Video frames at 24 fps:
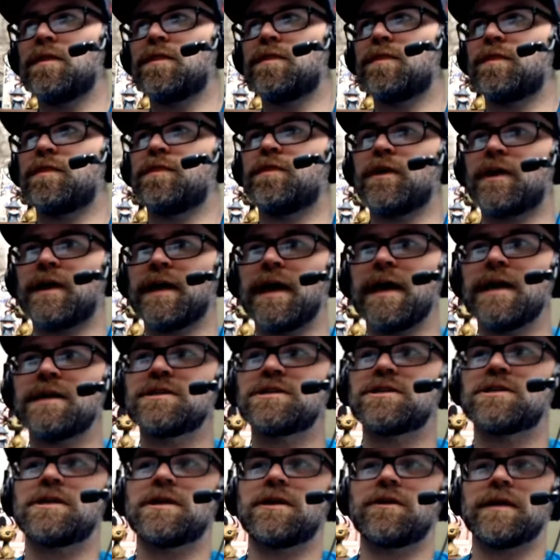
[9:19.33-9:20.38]
The catch
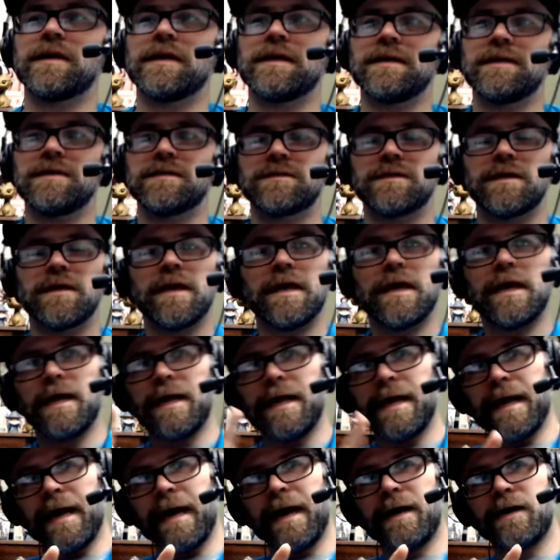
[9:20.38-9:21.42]
there is,
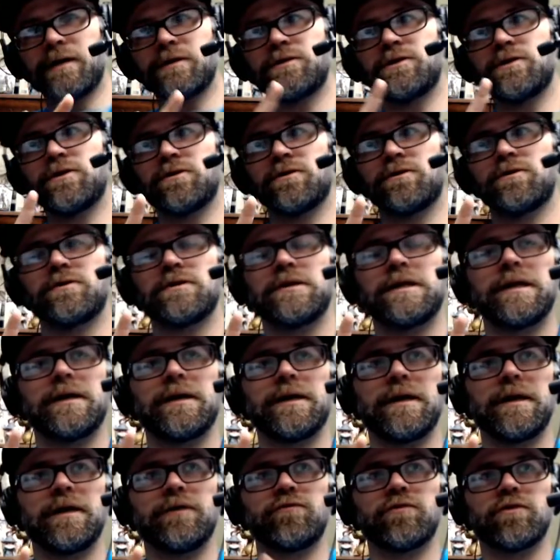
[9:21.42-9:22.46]

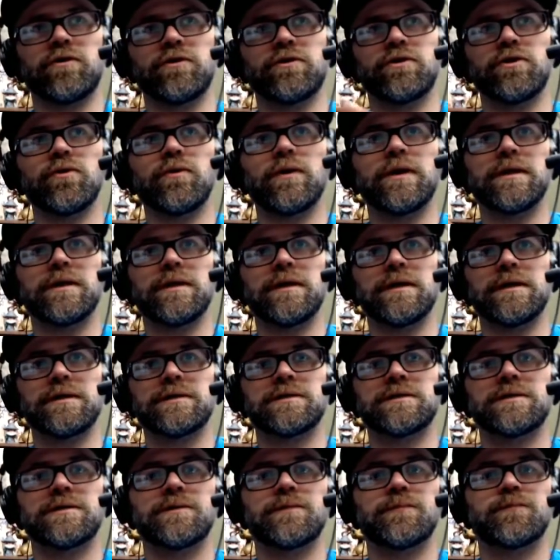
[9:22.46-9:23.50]
if you're doing
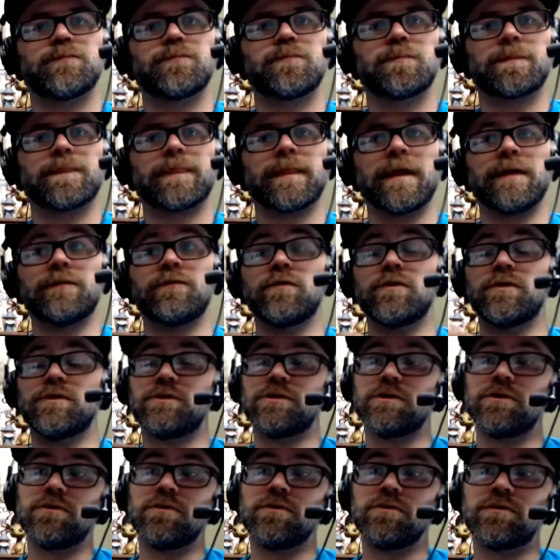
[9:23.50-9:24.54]
this, if you
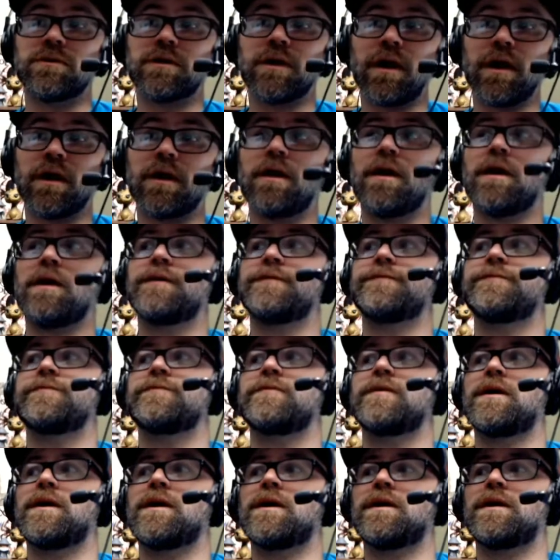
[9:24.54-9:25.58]
do cut off
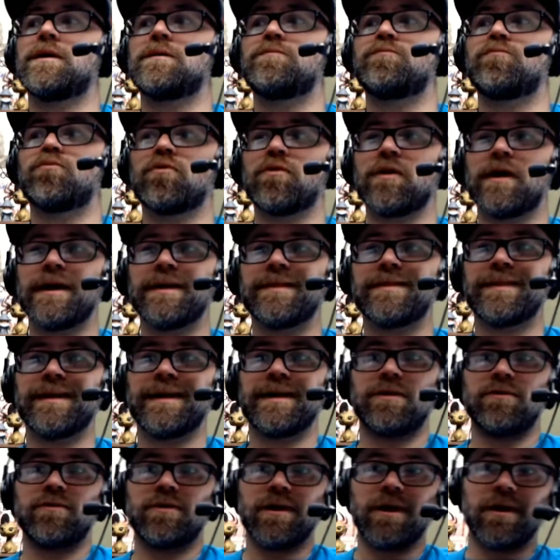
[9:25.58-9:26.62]
breath and
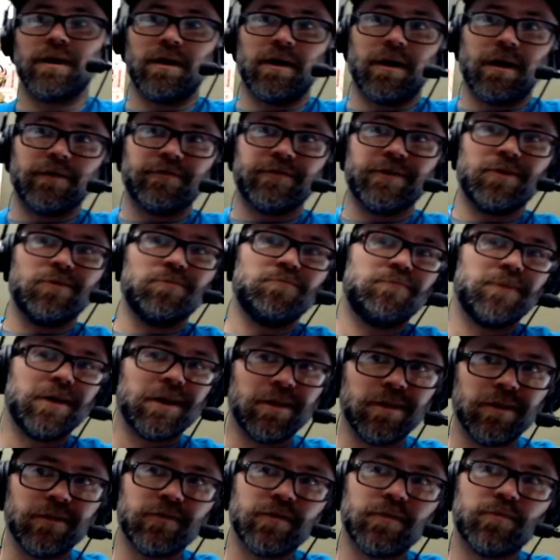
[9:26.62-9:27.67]
you cut it off in the middle
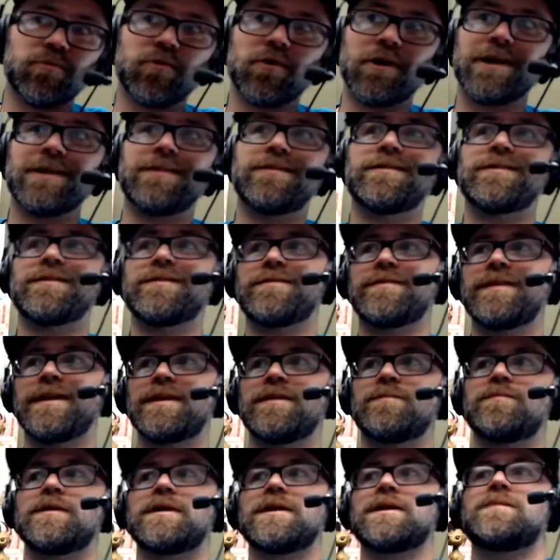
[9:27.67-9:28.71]
of the breath, then it
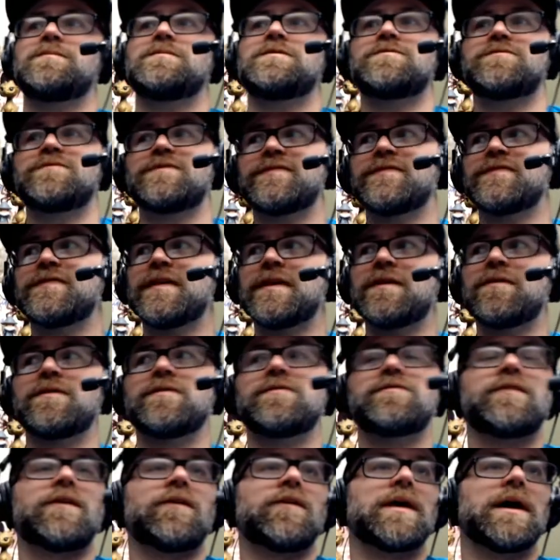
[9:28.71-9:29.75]
becomes very,
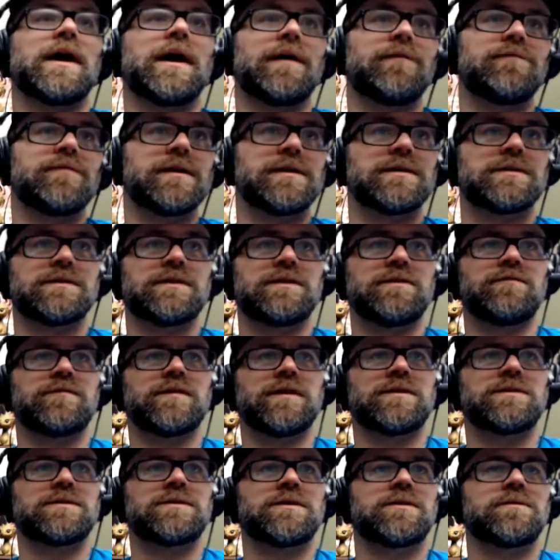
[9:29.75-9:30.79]
very obvious that you've done
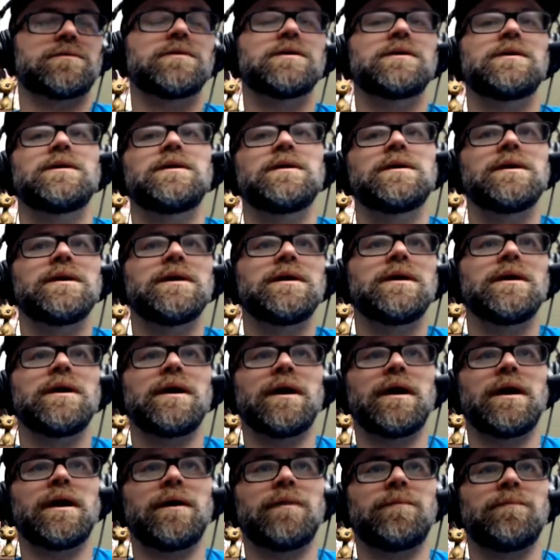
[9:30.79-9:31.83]
so.
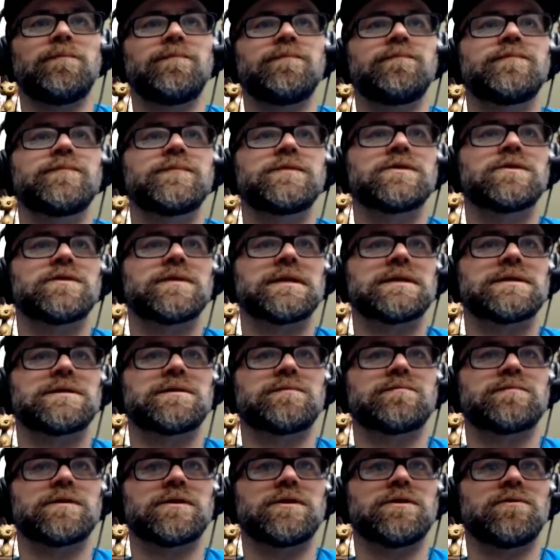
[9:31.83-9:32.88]
So that's
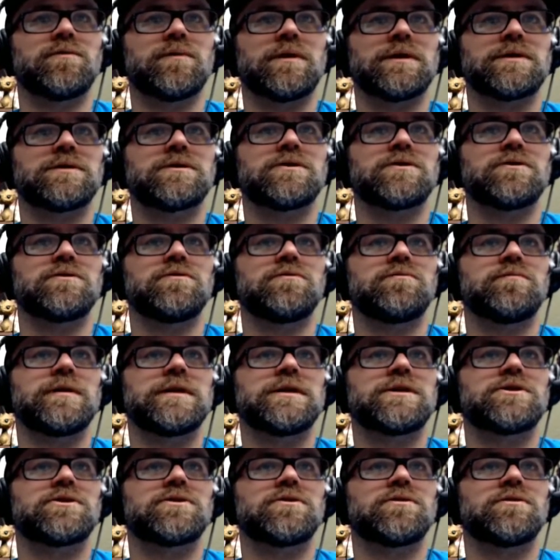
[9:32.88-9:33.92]
something you want to make
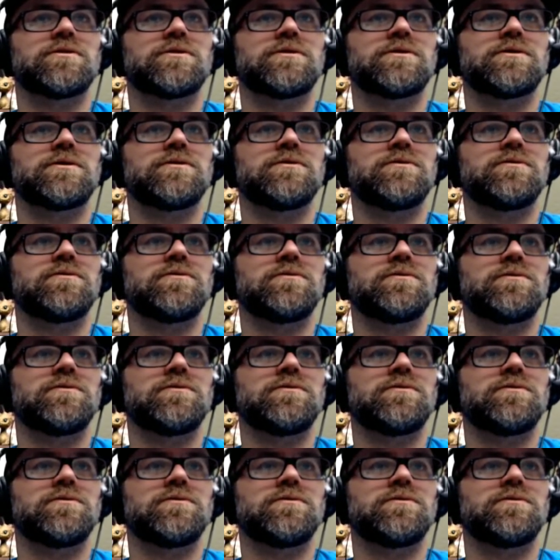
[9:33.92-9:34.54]
sure you